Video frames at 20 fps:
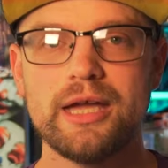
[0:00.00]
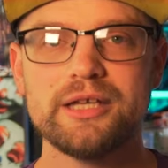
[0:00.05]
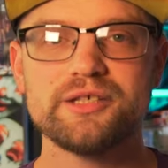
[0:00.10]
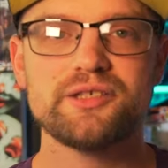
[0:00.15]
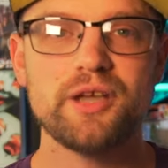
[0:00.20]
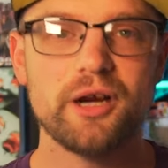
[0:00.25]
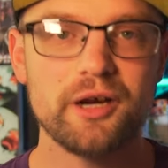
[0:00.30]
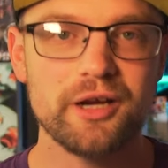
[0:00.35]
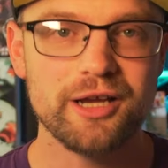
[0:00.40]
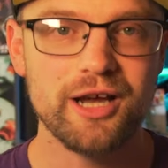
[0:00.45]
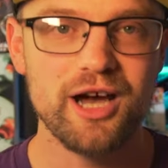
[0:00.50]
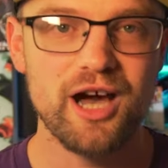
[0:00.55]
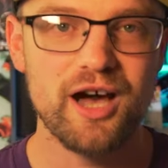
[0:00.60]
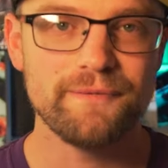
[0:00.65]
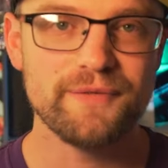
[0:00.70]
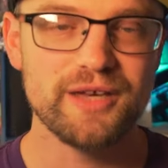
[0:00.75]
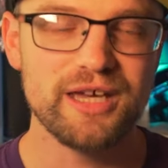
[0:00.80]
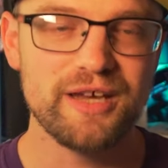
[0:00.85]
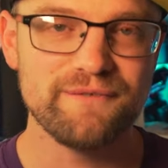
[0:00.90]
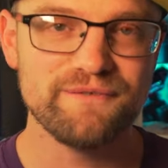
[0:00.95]
Starting
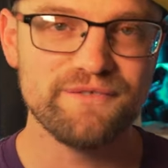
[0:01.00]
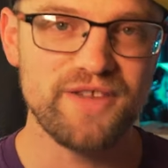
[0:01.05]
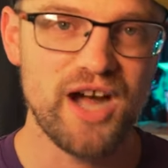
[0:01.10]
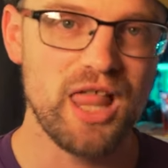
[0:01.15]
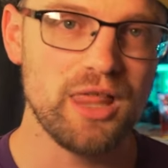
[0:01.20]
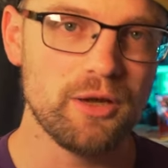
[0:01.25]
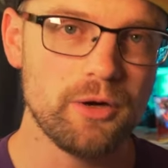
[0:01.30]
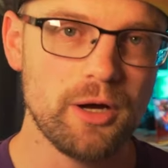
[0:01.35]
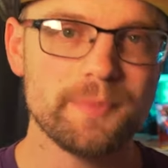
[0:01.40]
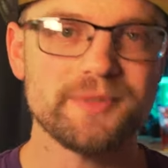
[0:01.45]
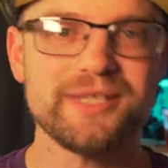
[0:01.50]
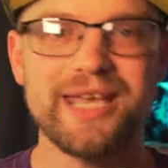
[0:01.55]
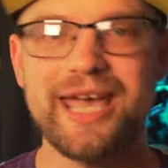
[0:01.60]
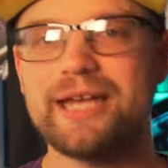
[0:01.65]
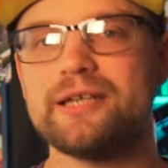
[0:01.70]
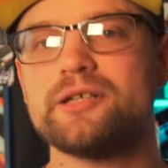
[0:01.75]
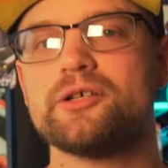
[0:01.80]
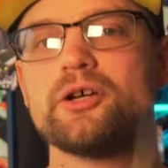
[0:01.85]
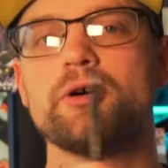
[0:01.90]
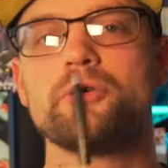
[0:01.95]
off in follow-ups
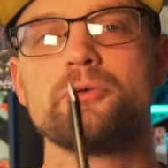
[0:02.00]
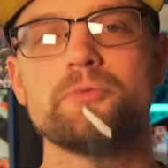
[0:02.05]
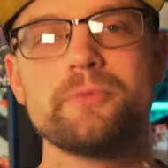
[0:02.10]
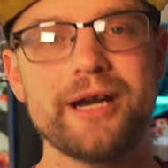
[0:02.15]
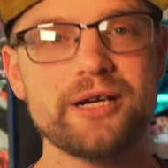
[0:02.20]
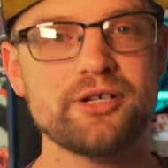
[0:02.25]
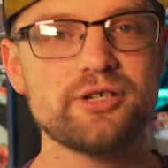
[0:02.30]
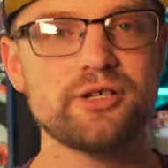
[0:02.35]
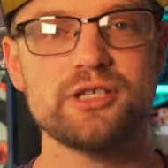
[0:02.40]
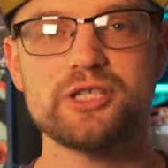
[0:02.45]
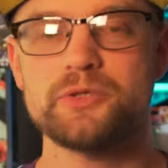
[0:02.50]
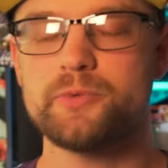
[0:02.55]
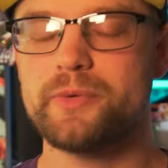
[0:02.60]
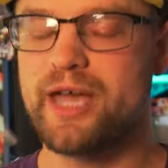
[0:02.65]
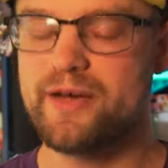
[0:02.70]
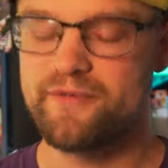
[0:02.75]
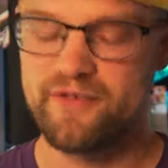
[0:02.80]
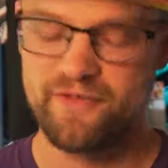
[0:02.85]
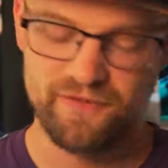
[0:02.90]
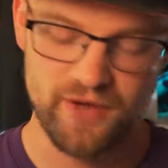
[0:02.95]
and corrections, we
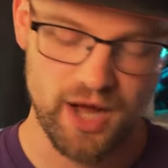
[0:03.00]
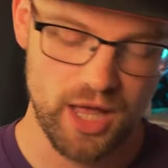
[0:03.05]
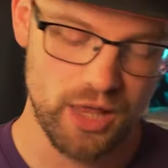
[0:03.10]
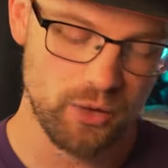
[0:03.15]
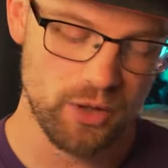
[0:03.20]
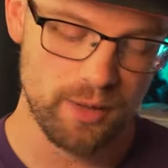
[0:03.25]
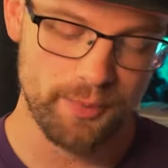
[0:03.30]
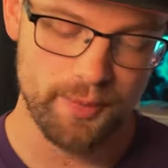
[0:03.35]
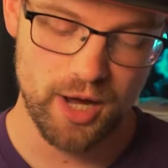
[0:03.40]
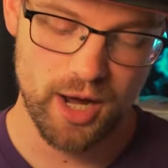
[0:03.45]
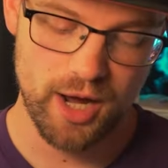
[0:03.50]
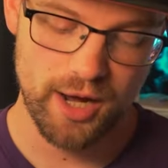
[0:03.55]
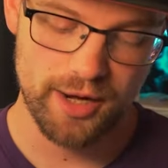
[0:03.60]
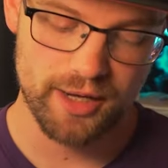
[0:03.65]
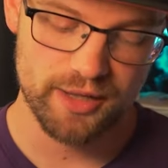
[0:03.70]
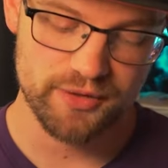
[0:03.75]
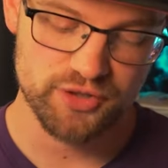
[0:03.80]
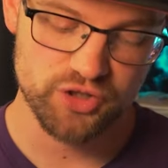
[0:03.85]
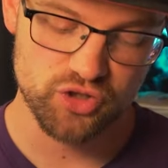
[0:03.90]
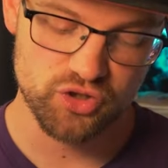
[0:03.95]
have a follow-up on
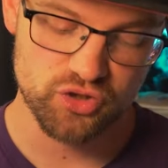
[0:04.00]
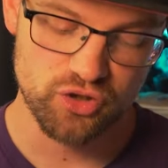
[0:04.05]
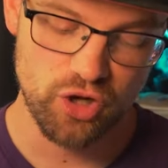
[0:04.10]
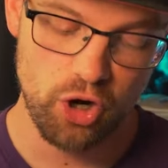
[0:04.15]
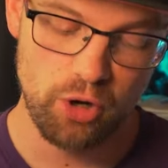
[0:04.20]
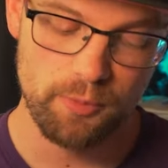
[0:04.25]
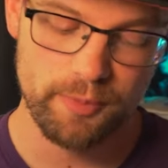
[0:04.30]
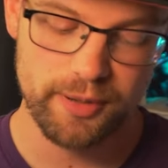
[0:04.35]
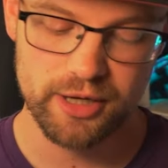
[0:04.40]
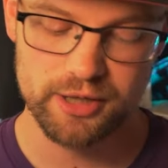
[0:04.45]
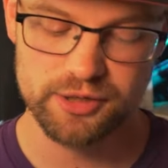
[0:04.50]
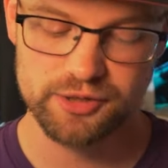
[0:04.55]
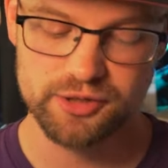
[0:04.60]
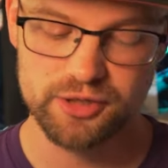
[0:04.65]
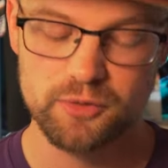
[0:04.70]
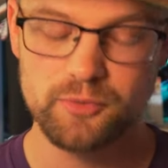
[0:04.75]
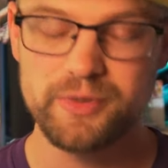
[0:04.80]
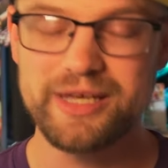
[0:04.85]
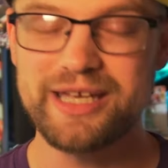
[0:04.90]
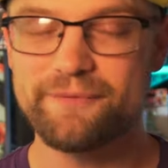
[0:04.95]

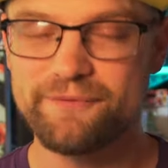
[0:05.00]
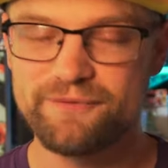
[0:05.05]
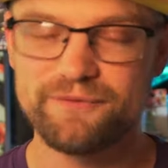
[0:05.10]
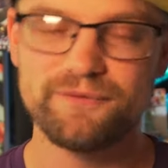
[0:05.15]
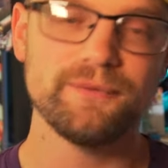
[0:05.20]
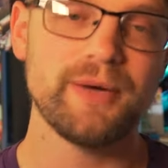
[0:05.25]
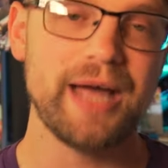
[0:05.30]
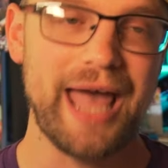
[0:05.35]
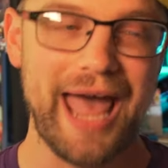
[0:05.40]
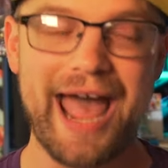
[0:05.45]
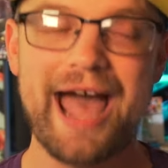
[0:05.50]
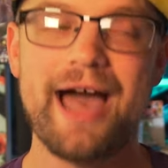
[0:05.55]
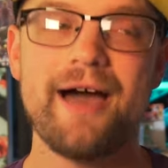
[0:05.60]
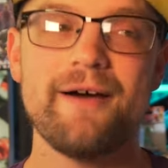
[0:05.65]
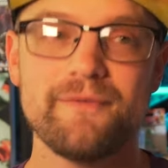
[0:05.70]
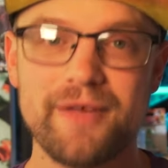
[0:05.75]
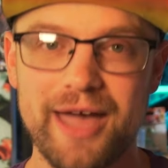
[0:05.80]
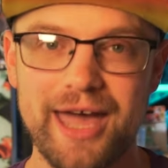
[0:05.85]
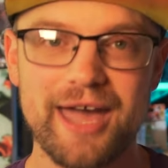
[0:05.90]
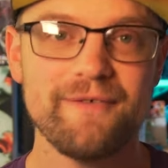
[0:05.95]
Snowpiercer. We
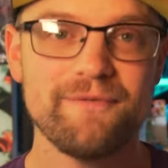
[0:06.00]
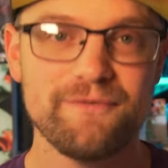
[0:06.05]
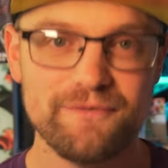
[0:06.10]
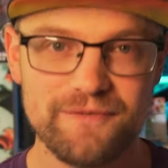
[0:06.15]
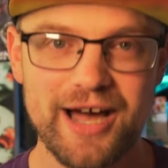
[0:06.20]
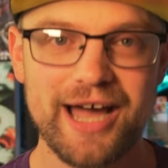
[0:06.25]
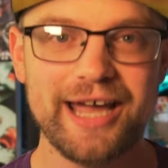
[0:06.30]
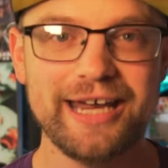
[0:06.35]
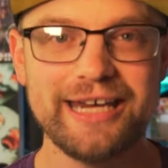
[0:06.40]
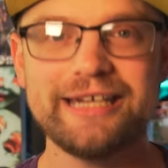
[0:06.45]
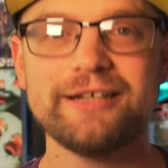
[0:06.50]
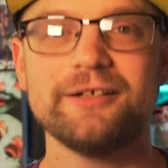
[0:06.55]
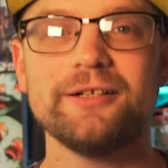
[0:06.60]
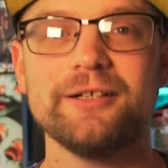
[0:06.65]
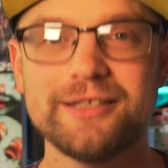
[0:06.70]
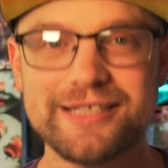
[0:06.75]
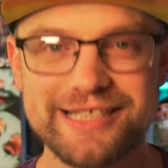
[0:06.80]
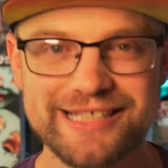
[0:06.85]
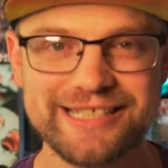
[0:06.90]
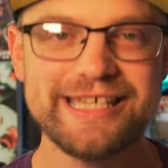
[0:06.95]
have a
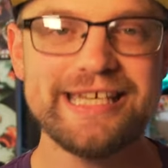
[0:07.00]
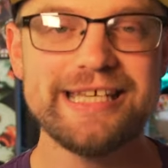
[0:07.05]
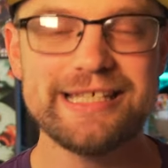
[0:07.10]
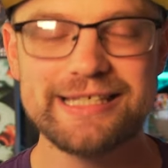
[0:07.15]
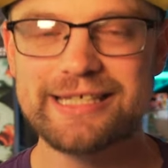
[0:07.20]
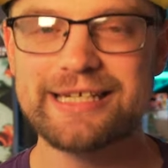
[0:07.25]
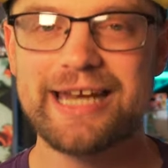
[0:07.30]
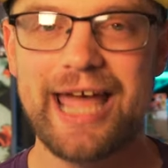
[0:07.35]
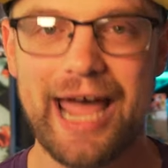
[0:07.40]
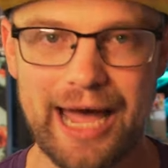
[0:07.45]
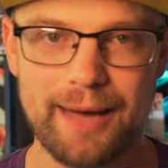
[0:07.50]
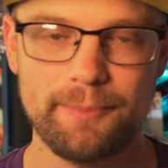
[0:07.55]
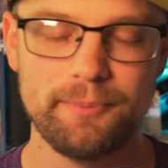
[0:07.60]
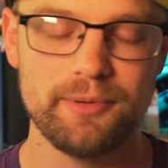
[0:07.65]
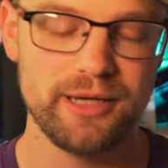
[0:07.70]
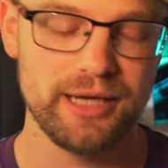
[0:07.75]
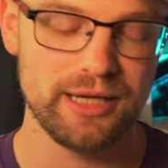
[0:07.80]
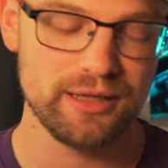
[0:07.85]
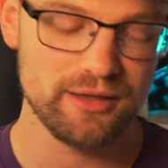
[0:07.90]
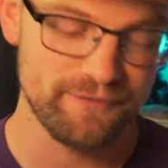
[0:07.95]
final season
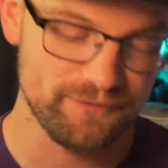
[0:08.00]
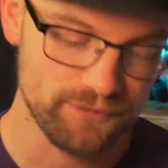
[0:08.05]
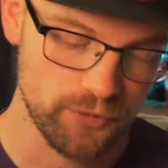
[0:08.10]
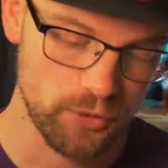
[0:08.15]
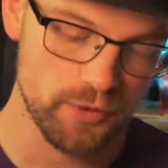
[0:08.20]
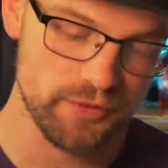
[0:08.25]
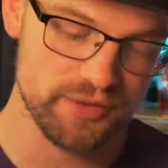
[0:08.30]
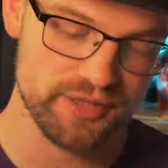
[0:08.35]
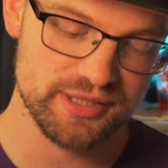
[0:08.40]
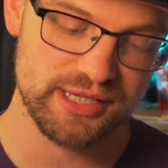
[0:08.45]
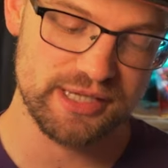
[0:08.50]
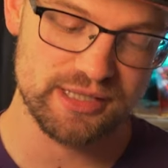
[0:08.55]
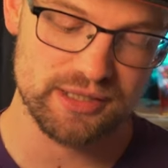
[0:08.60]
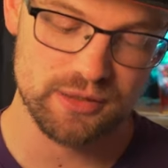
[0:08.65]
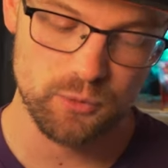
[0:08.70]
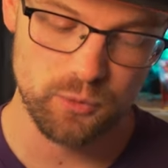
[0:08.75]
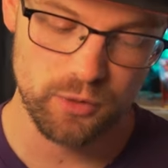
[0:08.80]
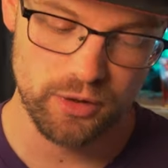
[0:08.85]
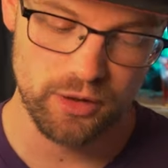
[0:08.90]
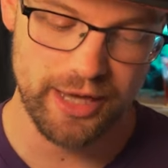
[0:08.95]
happening. The fourth
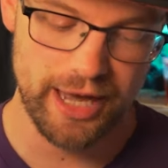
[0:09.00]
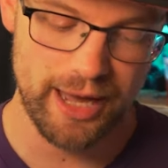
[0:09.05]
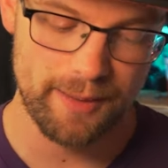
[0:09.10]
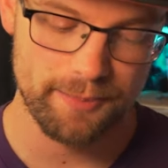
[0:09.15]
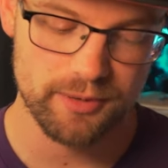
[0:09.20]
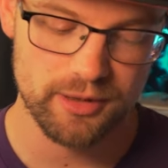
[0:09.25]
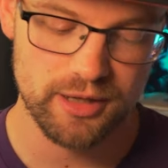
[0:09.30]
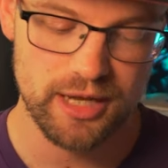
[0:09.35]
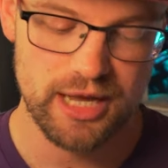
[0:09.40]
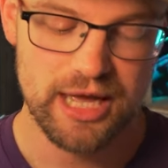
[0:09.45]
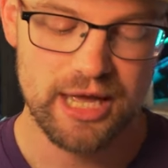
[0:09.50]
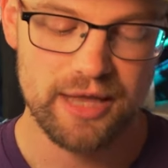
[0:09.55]
season will happen.